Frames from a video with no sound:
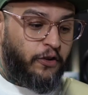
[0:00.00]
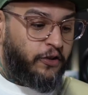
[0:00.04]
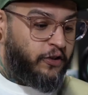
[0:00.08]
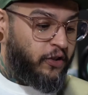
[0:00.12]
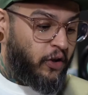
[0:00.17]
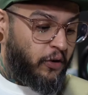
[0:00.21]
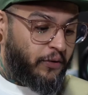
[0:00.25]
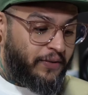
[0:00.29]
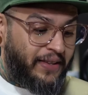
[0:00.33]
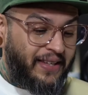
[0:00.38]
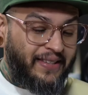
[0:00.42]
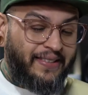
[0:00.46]

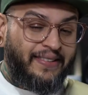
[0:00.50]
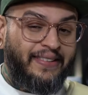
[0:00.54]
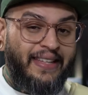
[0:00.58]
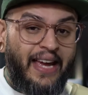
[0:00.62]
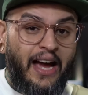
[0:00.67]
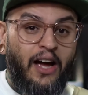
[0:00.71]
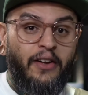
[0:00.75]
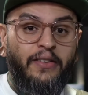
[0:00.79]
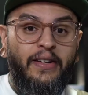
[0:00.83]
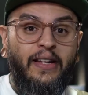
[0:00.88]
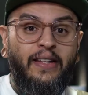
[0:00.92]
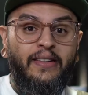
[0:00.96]
So this
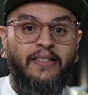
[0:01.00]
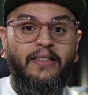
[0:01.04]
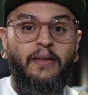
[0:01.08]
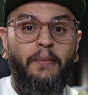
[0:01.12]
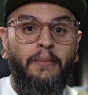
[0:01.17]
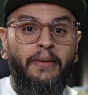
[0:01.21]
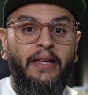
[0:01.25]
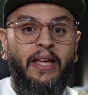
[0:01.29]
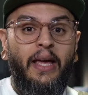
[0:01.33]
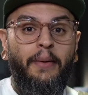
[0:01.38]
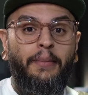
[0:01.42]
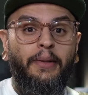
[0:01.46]
sound needs to
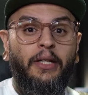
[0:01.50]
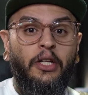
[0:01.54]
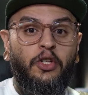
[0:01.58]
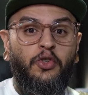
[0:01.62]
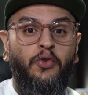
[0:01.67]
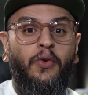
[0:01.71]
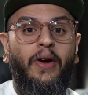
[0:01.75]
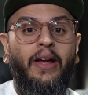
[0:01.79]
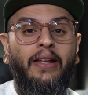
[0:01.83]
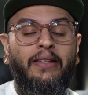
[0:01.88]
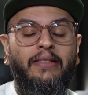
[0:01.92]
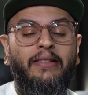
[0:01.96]
be able to
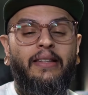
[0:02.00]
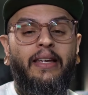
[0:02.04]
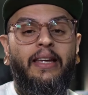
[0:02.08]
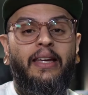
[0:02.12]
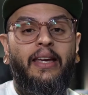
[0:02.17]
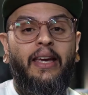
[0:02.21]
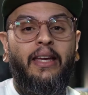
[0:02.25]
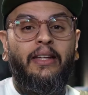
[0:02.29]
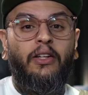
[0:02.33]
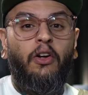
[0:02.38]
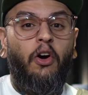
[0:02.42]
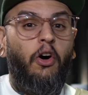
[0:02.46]
translate
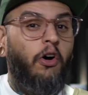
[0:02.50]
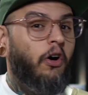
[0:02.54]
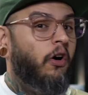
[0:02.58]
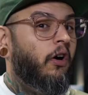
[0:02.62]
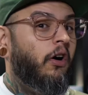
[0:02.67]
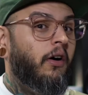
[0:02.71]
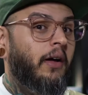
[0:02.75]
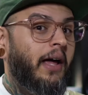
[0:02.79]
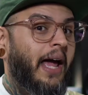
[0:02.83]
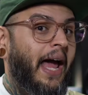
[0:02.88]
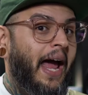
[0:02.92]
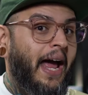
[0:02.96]
in
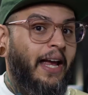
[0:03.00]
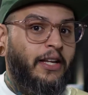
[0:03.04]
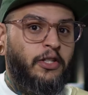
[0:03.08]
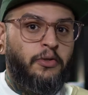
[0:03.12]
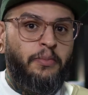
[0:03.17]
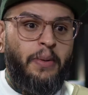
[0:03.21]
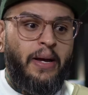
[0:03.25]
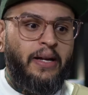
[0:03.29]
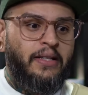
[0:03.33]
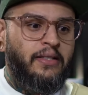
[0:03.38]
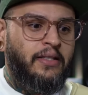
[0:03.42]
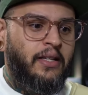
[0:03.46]
all
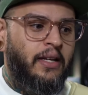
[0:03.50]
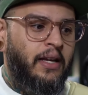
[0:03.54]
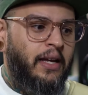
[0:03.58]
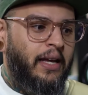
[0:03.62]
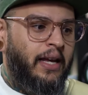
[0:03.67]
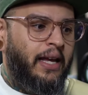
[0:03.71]
aspects,